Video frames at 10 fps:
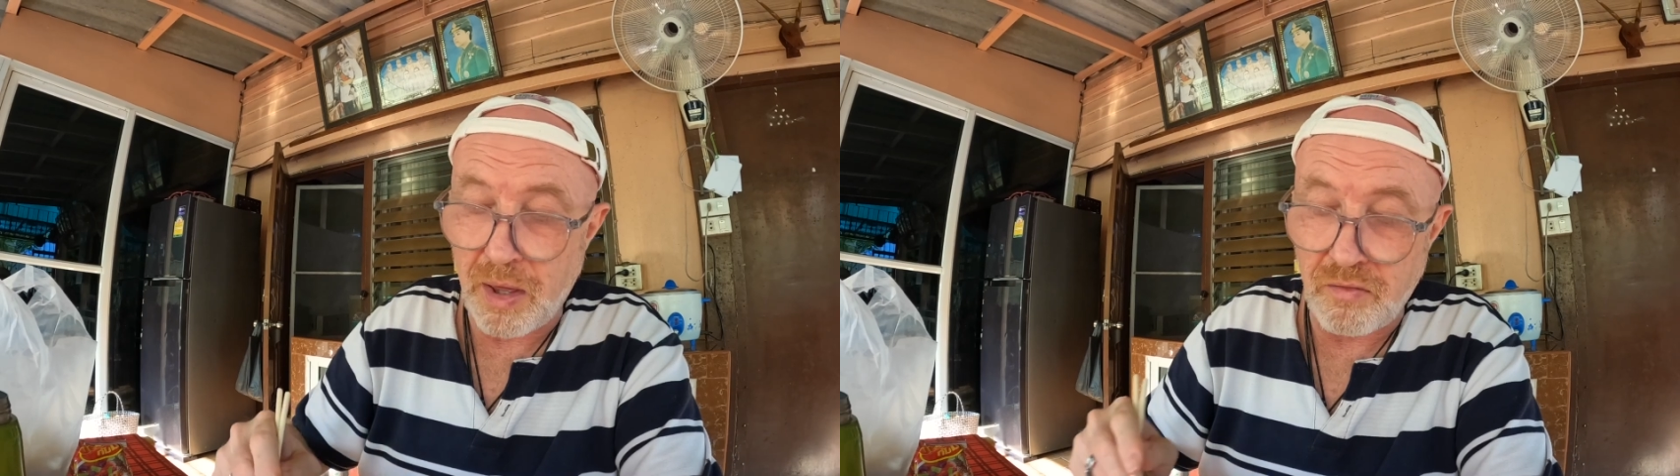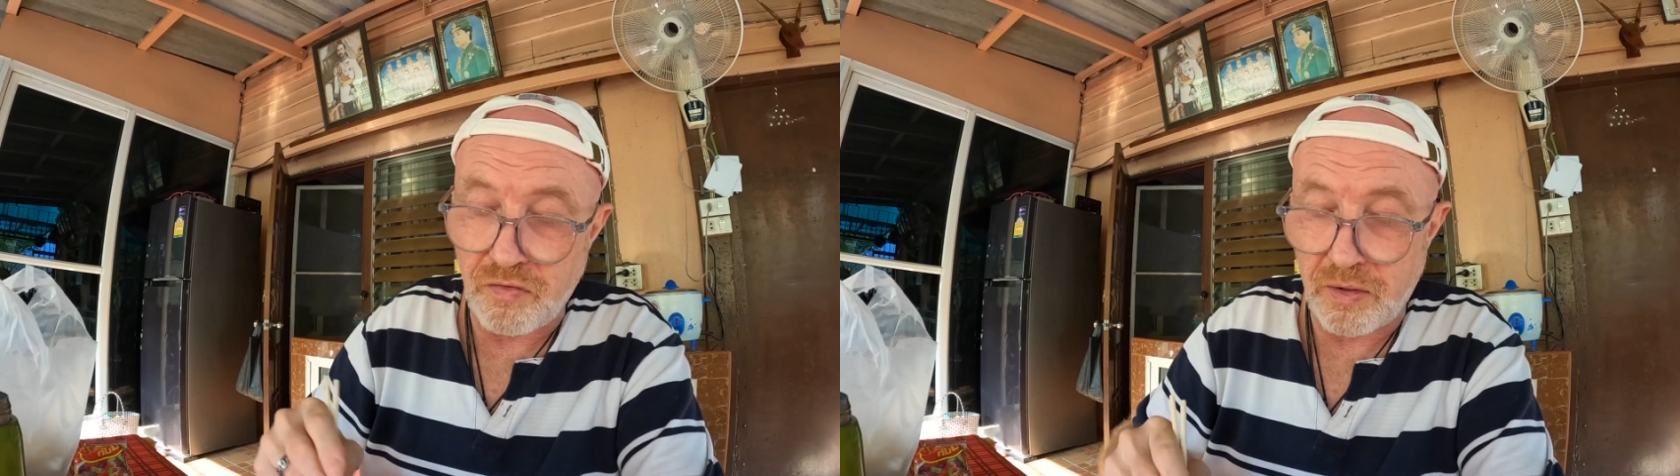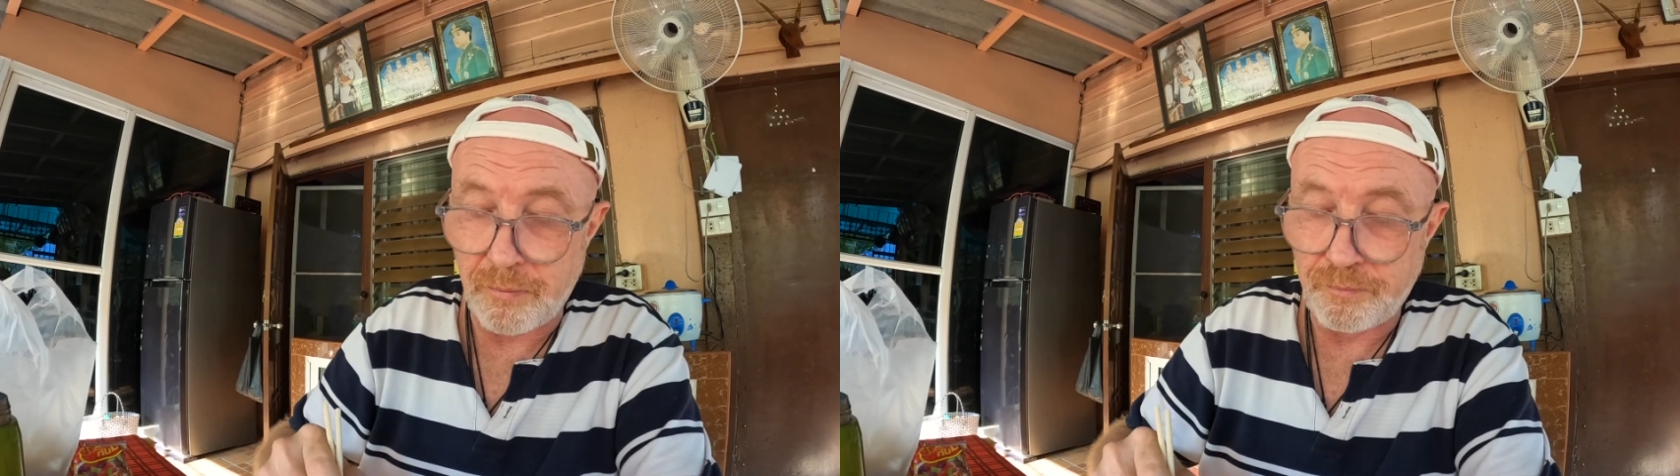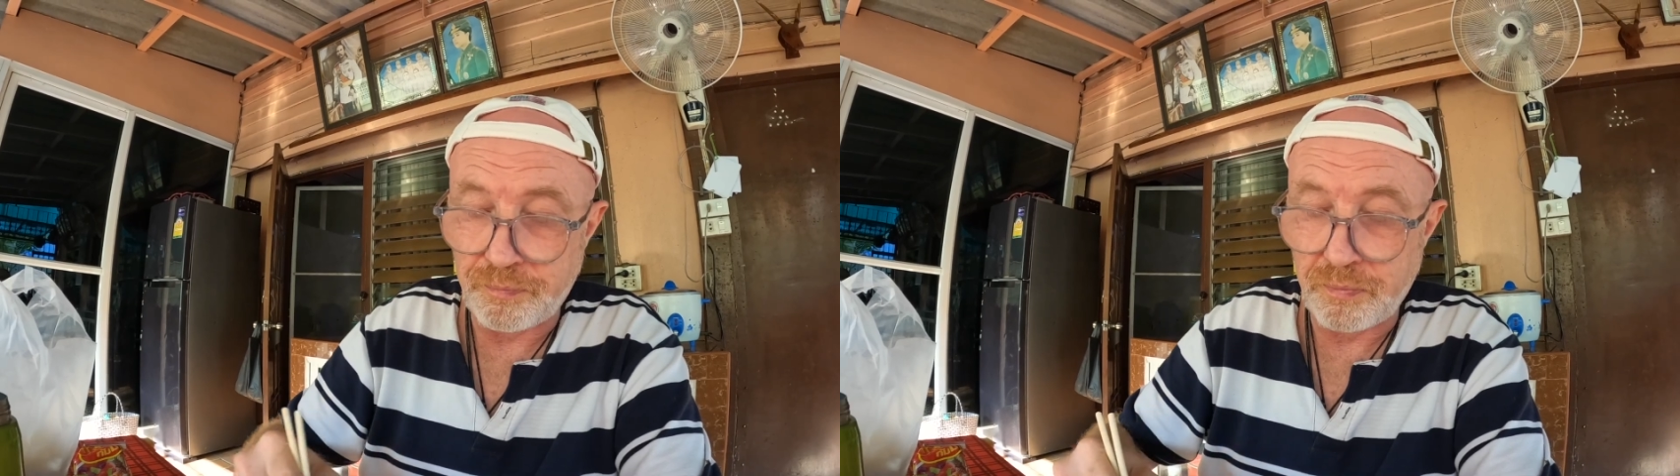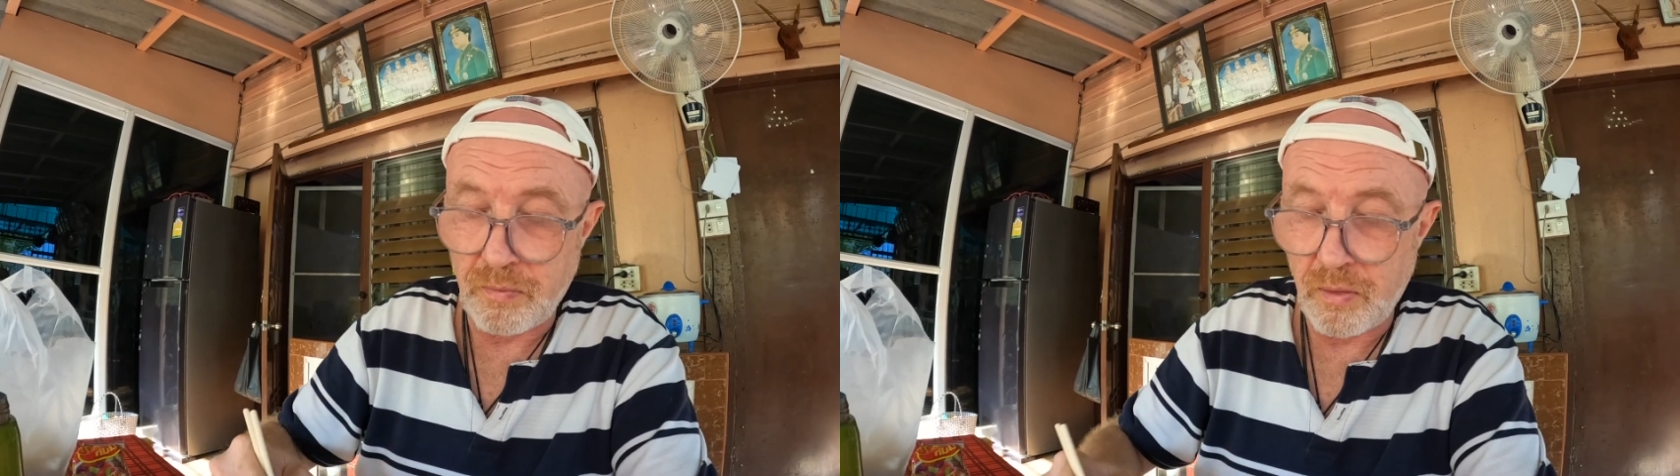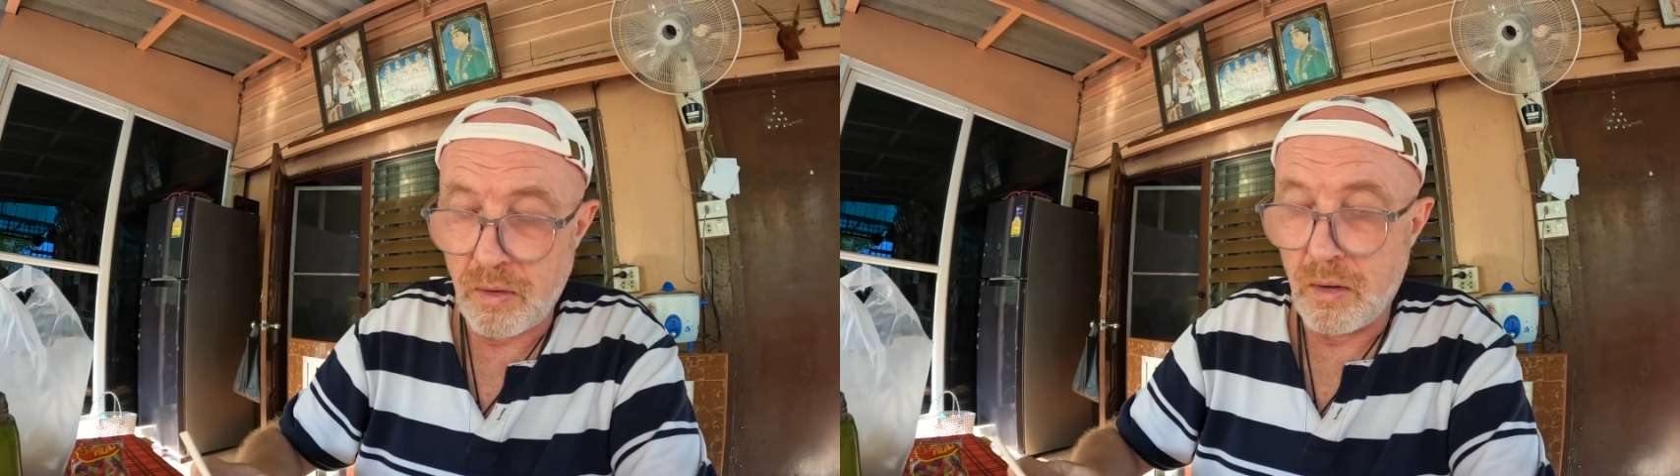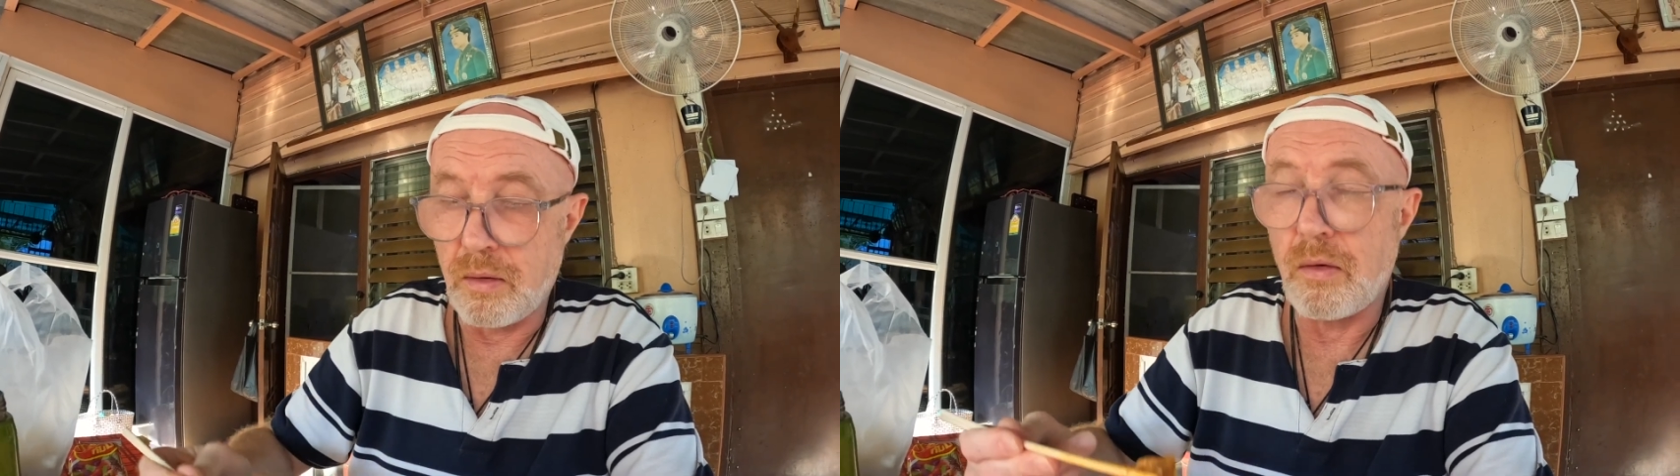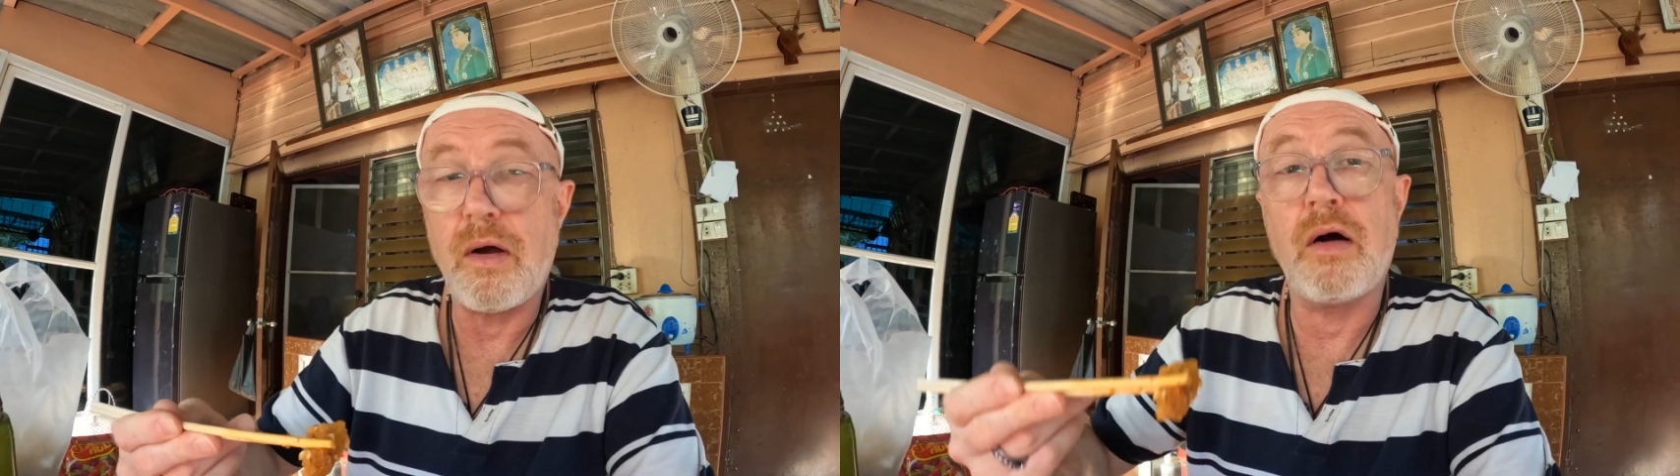benefit
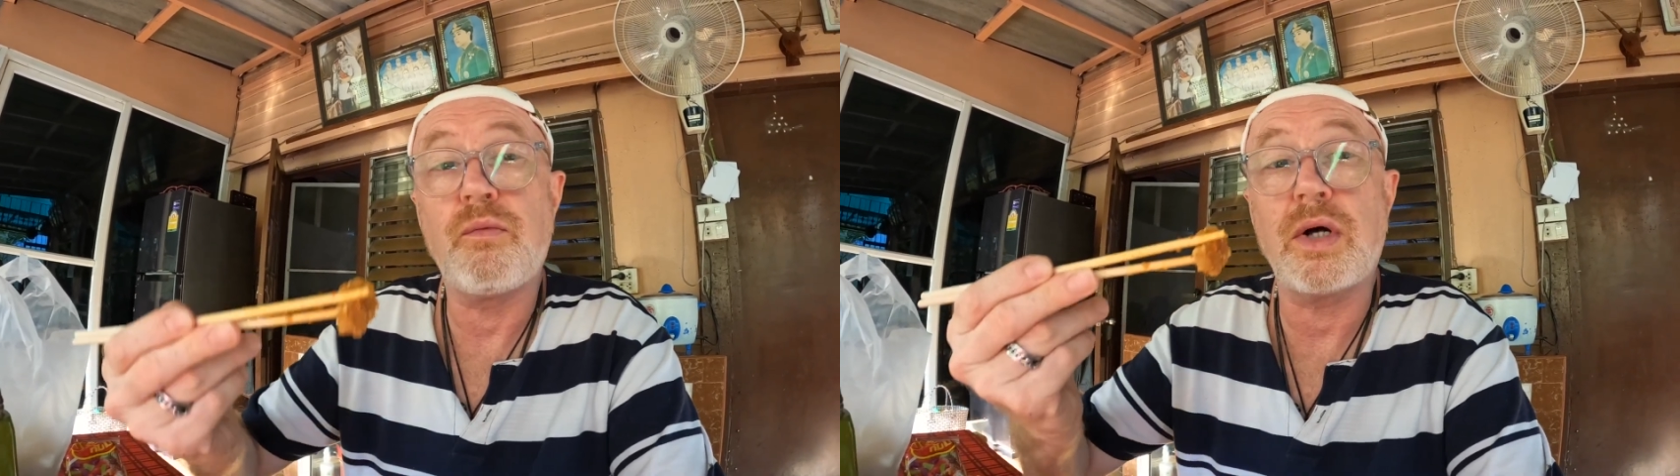of